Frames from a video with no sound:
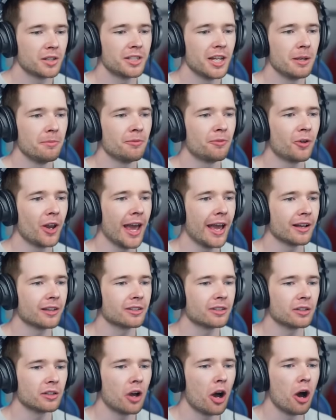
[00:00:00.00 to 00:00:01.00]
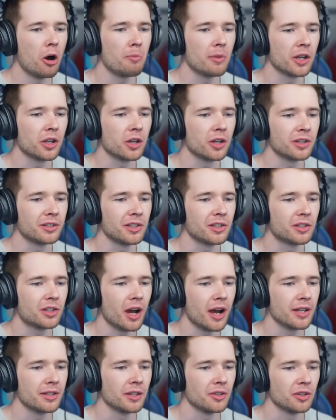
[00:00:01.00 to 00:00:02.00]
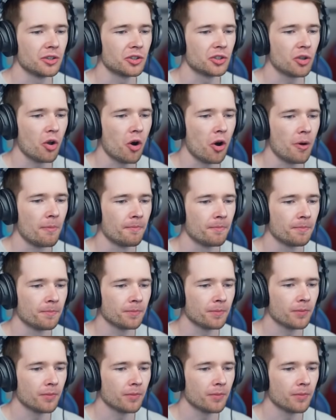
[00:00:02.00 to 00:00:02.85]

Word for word: Team Flex. Oh my goodness, this guy's in the storm.